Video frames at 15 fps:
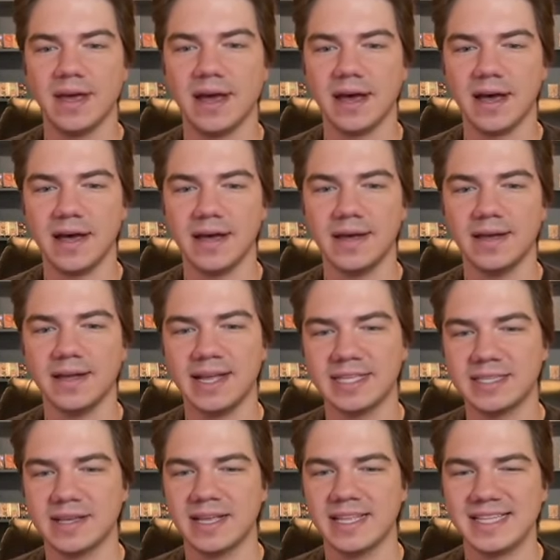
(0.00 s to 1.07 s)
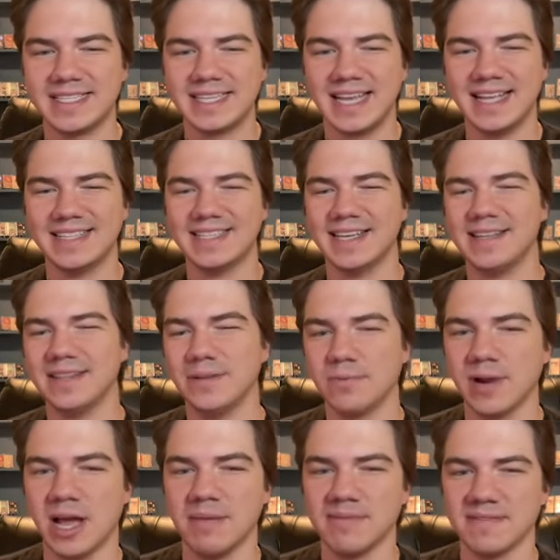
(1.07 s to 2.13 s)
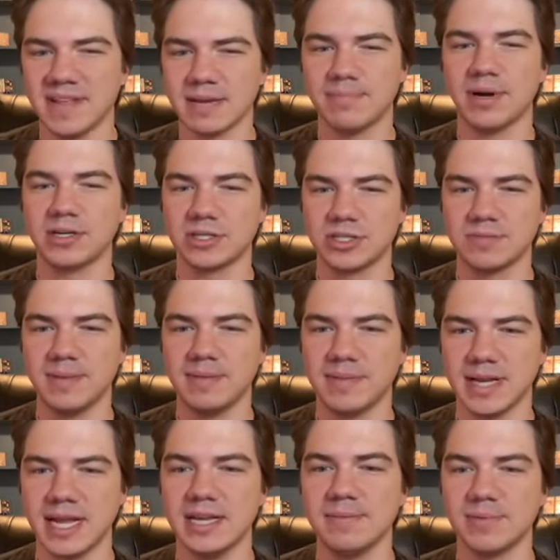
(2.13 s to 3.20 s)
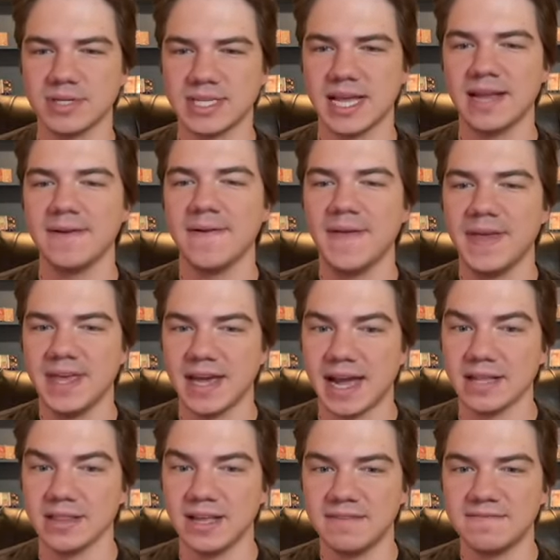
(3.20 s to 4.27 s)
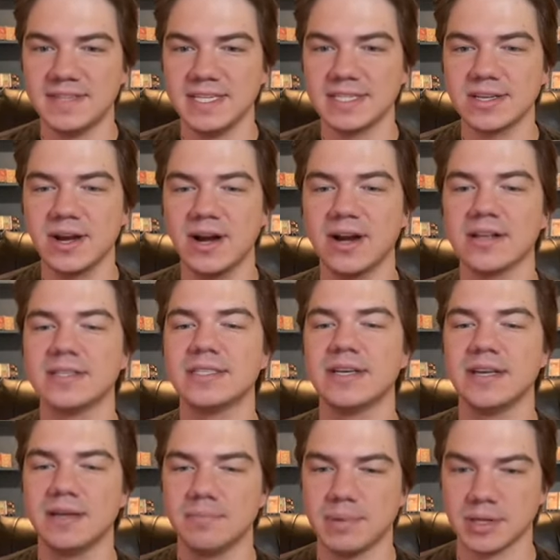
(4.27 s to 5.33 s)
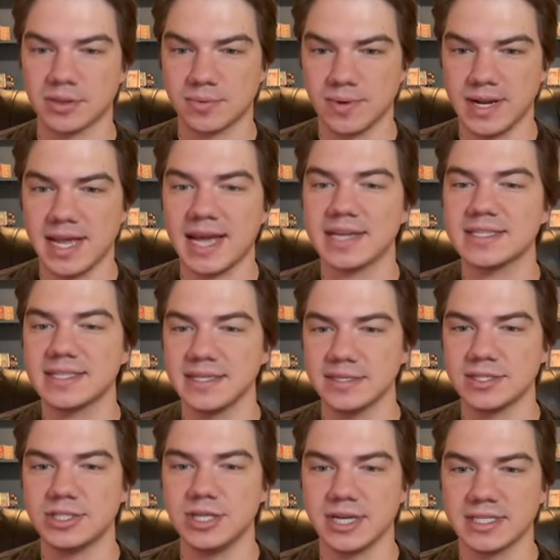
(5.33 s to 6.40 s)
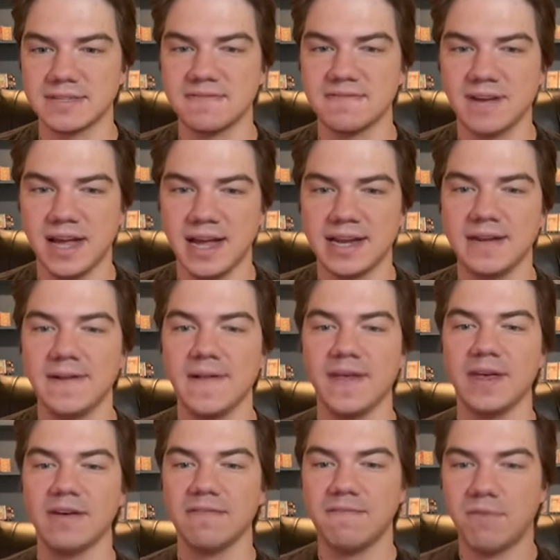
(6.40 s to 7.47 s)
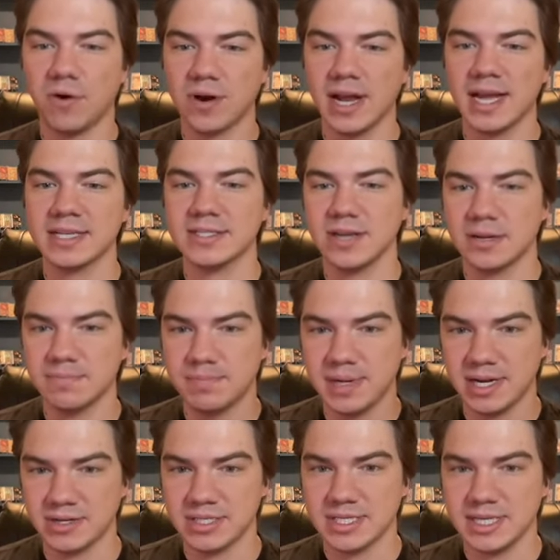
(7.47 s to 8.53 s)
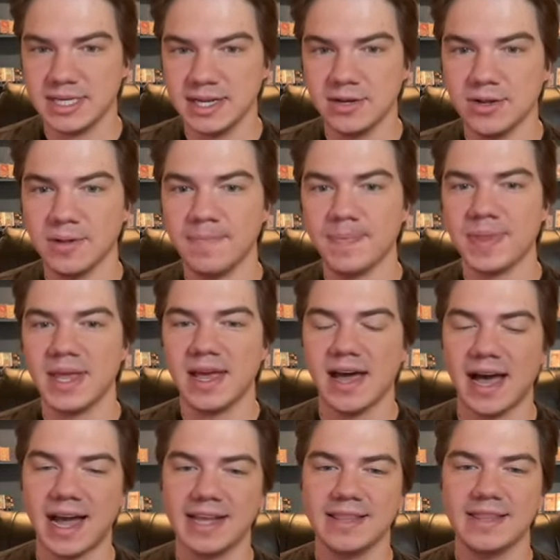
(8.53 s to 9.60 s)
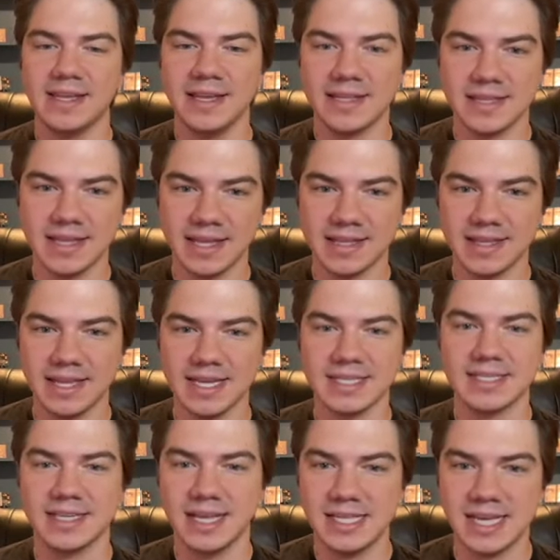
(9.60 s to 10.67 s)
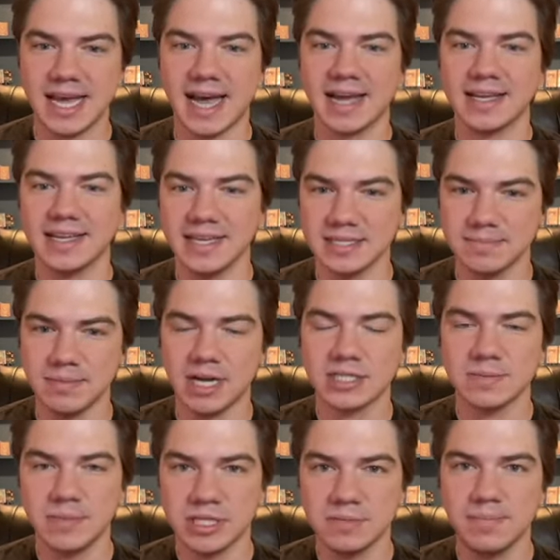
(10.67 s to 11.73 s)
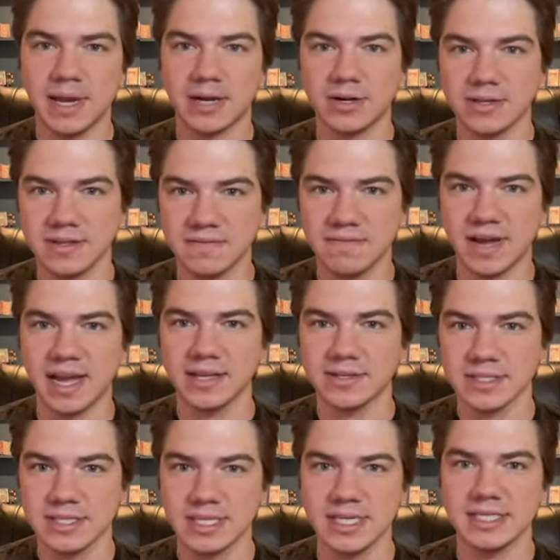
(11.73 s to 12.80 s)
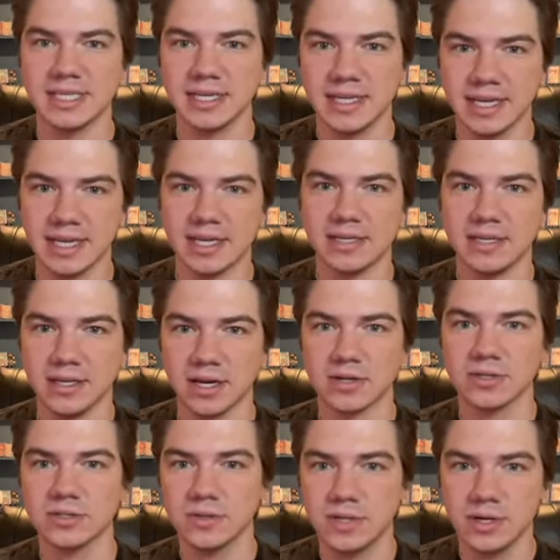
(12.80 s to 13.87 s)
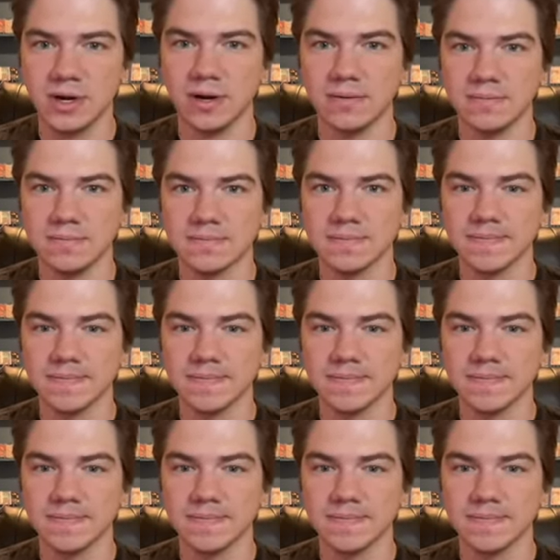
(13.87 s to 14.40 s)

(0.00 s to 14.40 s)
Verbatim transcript: Uh, it's it's it's in the realm of like Punisher's Beam at 80%. I love these cards, but 3x is just fine. 4x on Piercing Needle I think that this attack is much, much better than Vile seizing in younger Toguro.